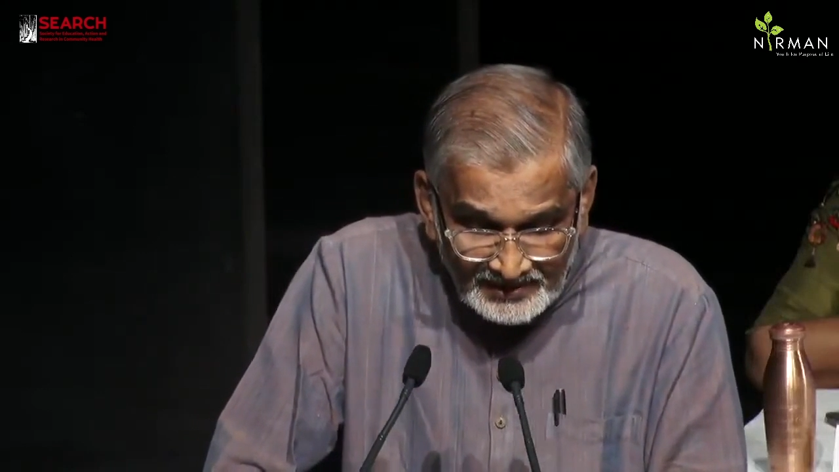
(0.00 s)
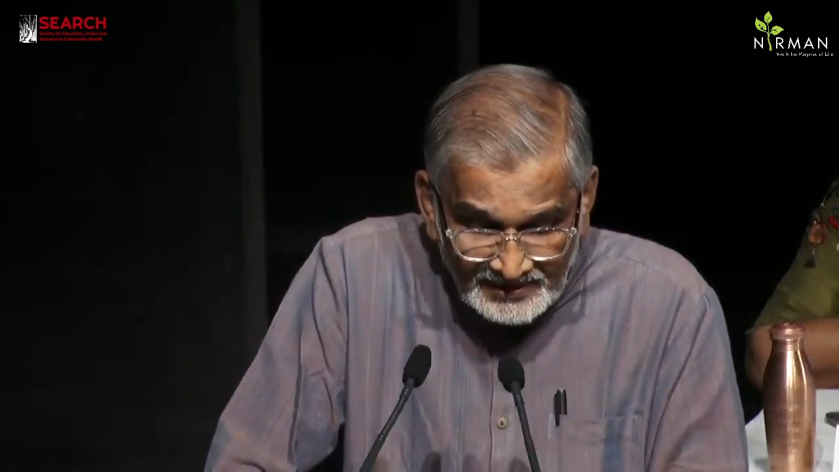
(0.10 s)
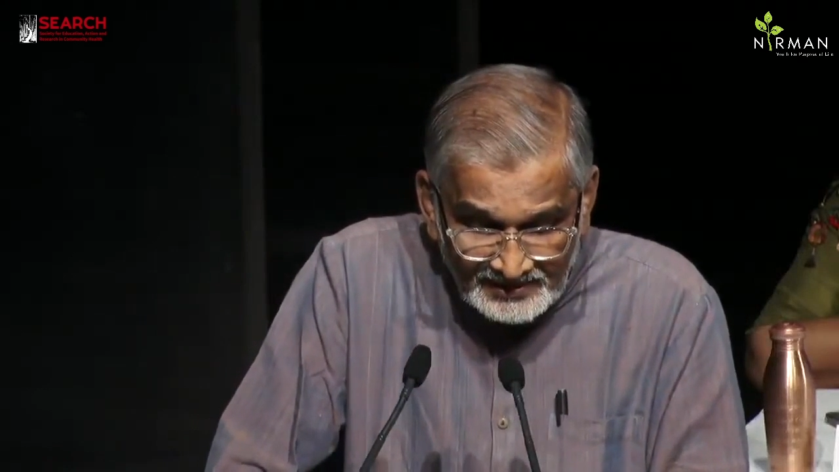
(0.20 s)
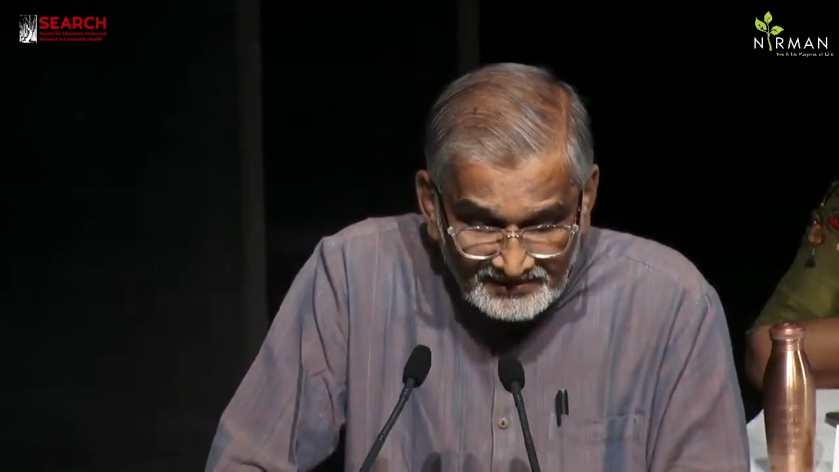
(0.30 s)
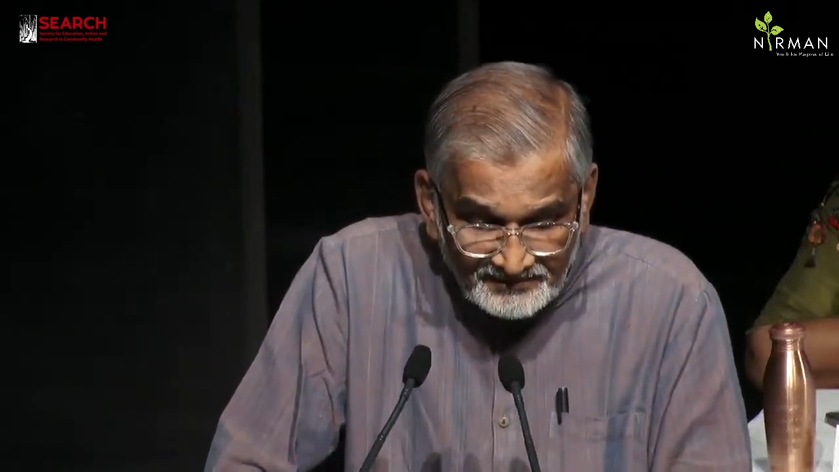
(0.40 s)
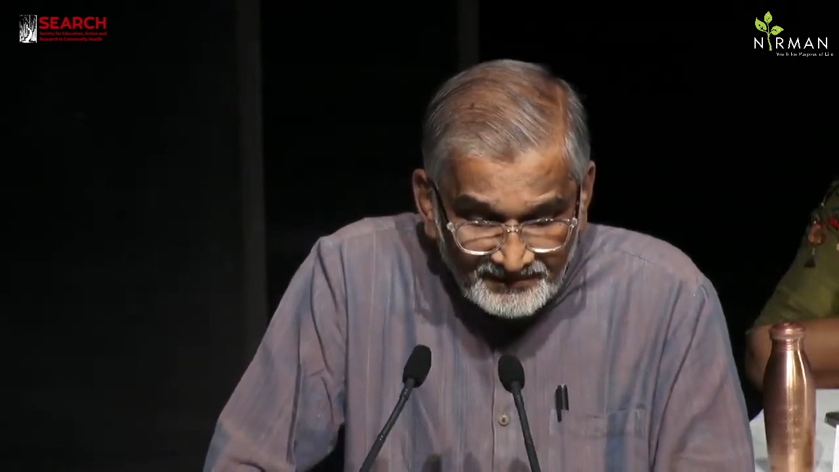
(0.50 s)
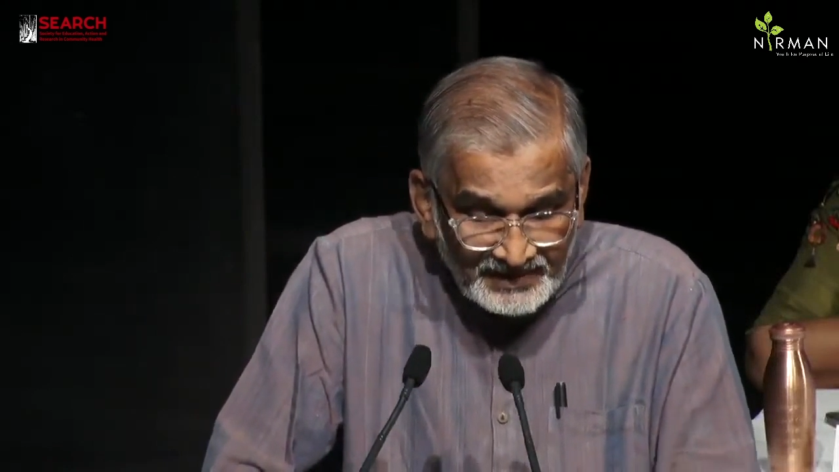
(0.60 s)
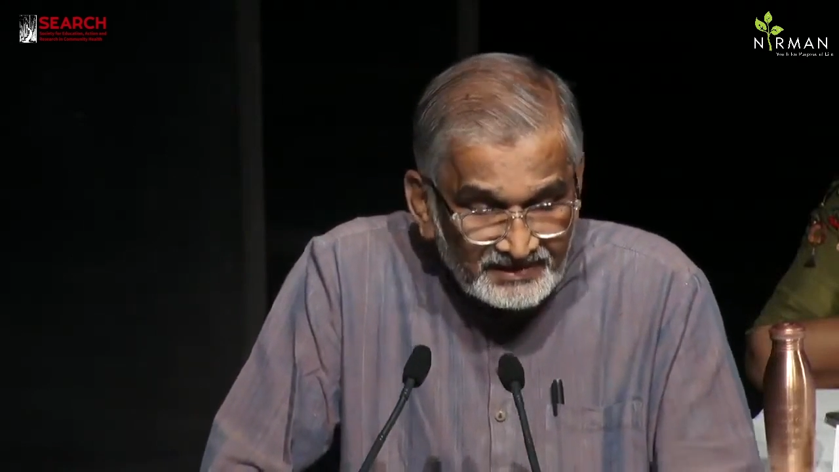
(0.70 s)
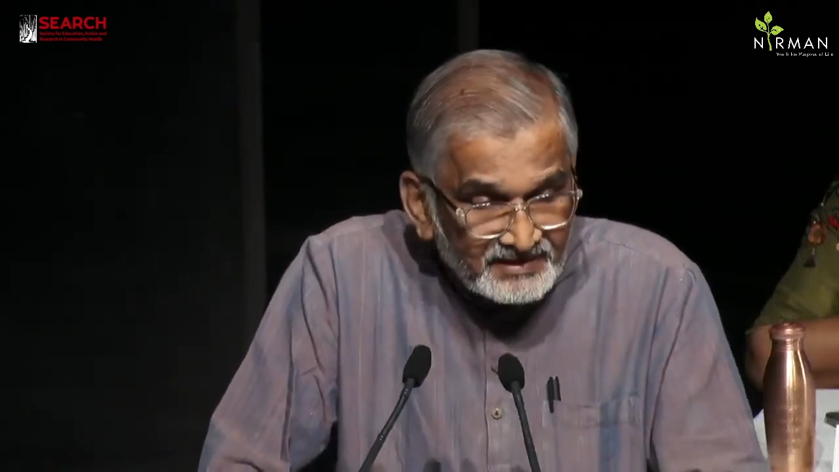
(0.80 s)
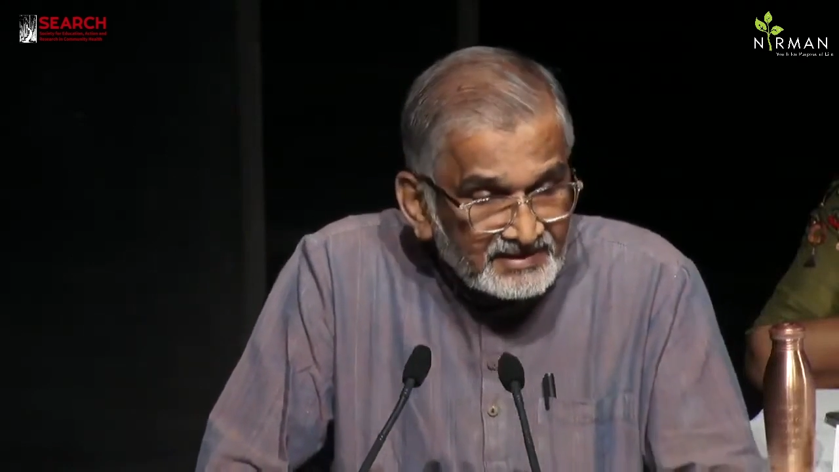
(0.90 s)
that the
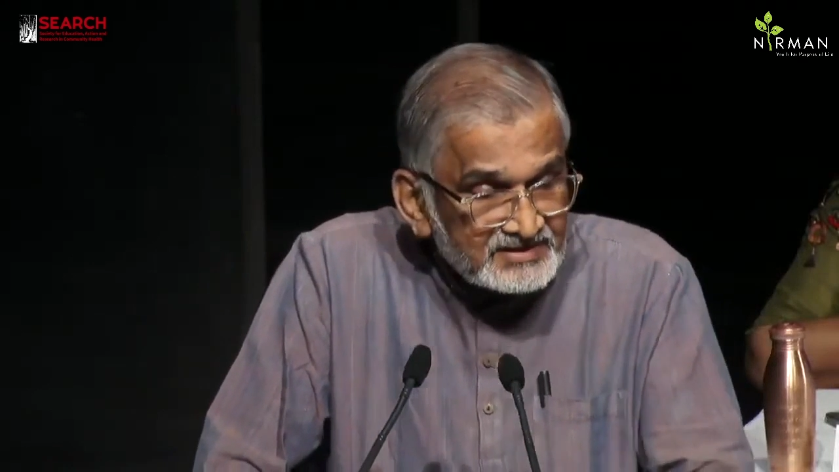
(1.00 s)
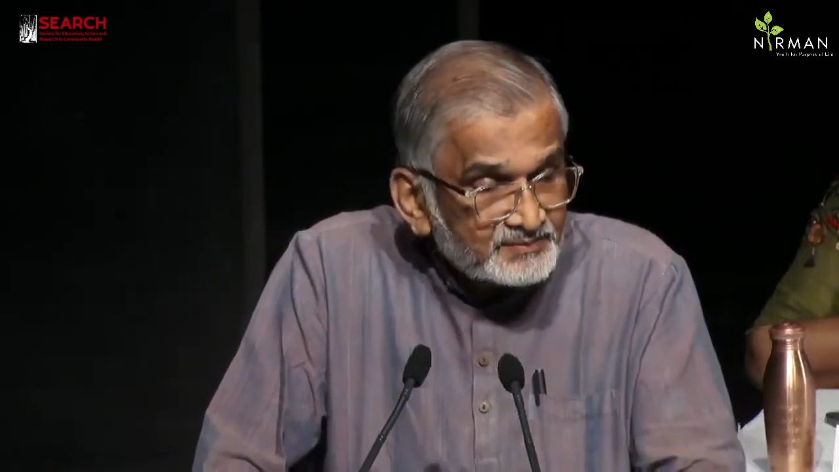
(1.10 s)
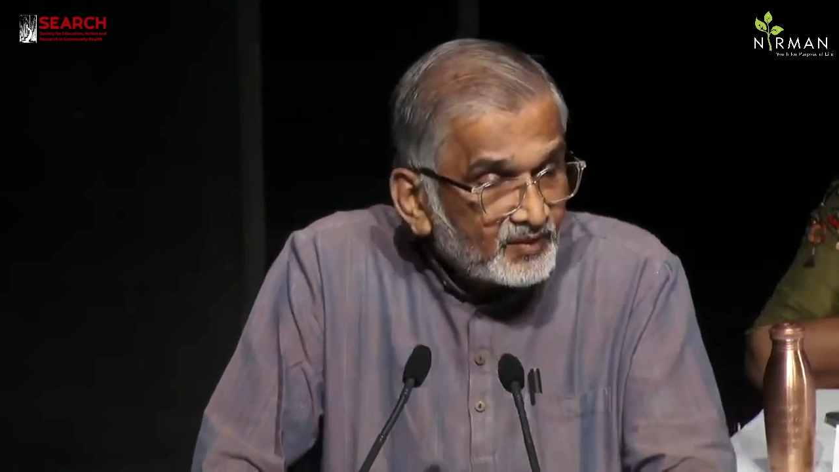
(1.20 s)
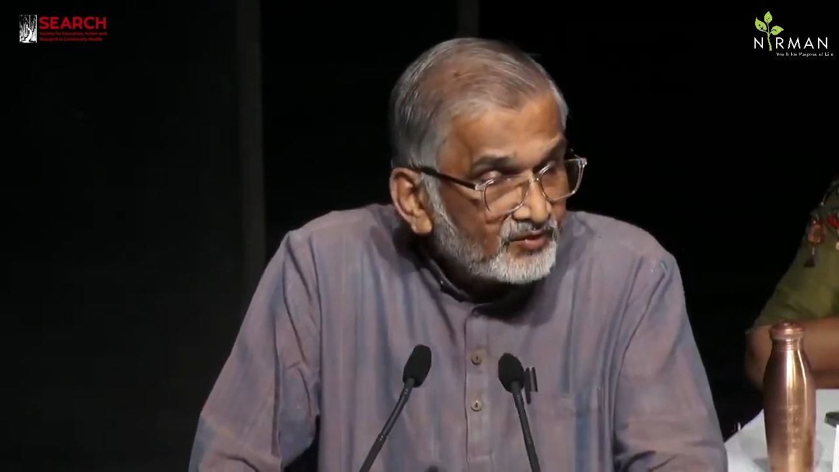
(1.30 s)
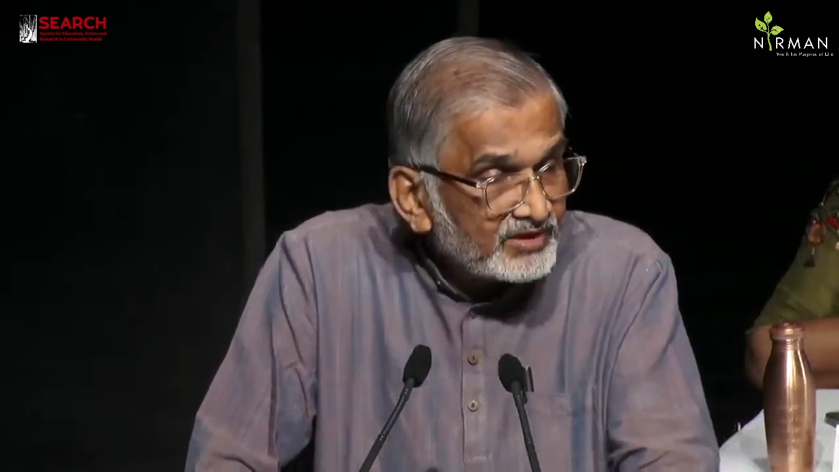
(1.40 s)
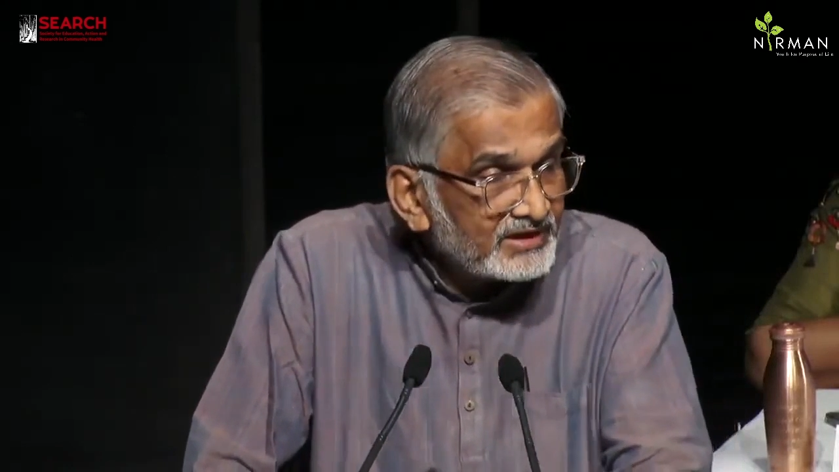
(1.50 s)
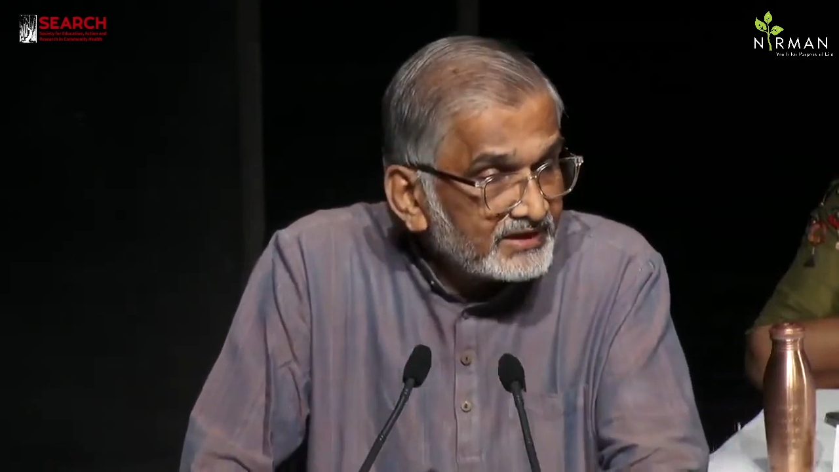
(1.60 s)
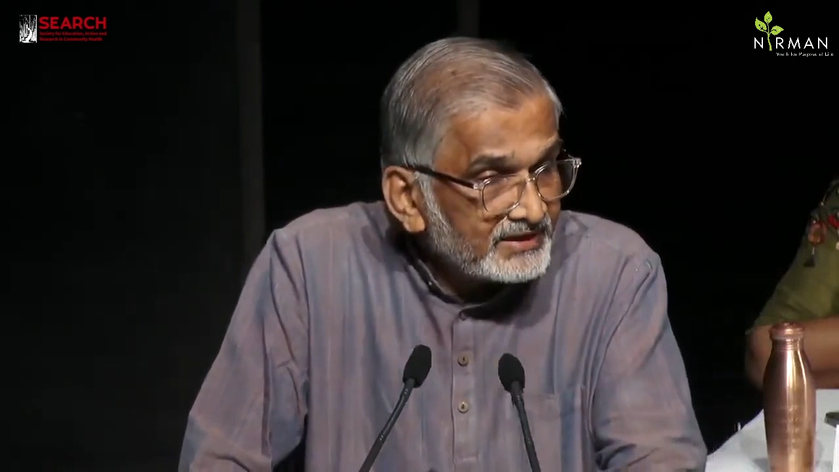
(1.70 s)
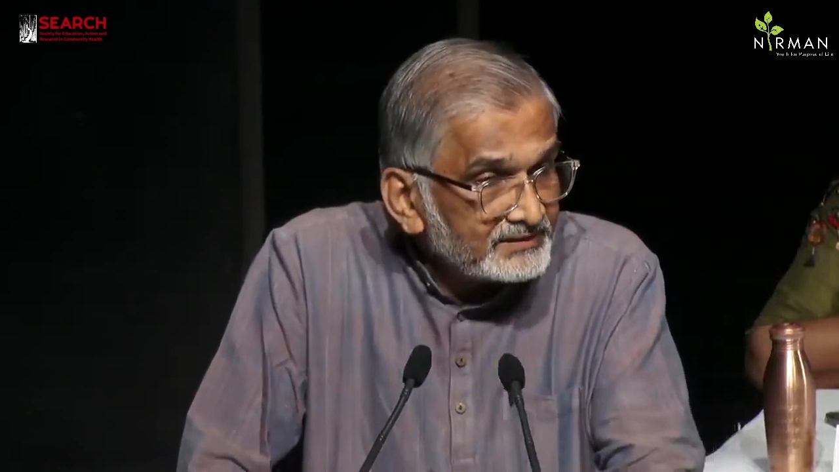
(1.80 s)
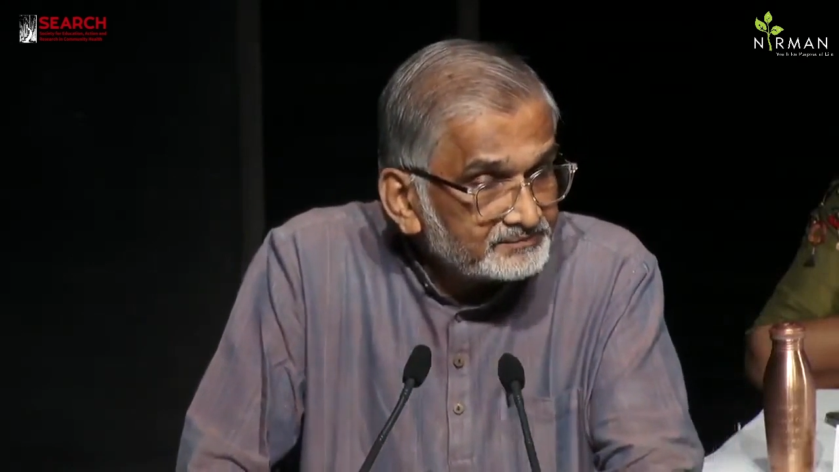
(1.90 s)
fight against
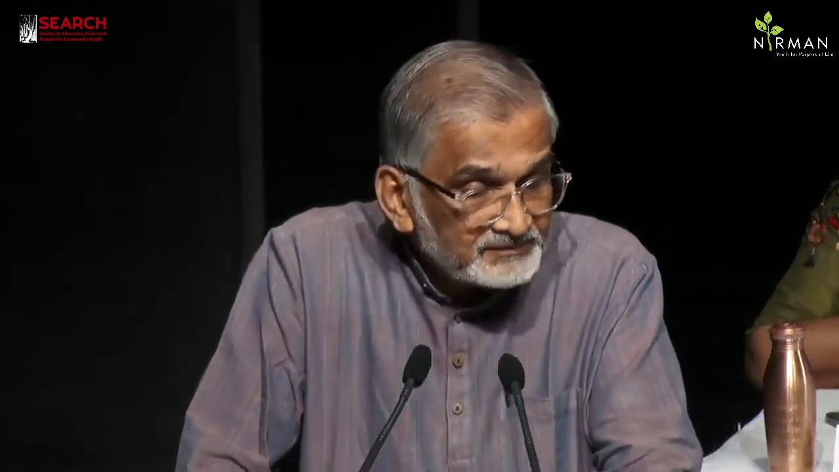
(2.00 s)
poverty,